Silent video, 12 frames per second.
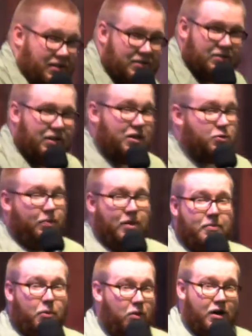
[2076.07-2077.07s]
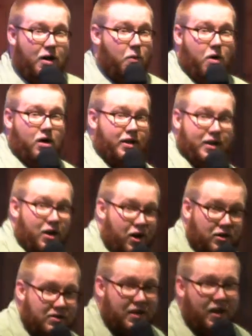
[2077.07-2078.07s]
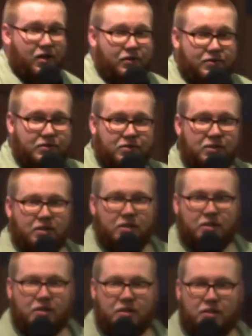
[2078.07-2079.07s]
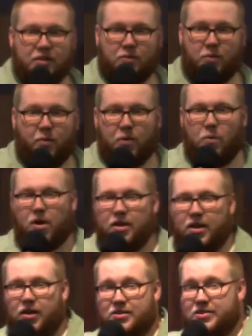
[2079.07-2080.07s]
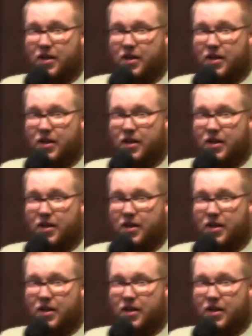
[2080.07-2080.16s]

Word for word: us, because remember, we're not walking in ourselves. When we walk in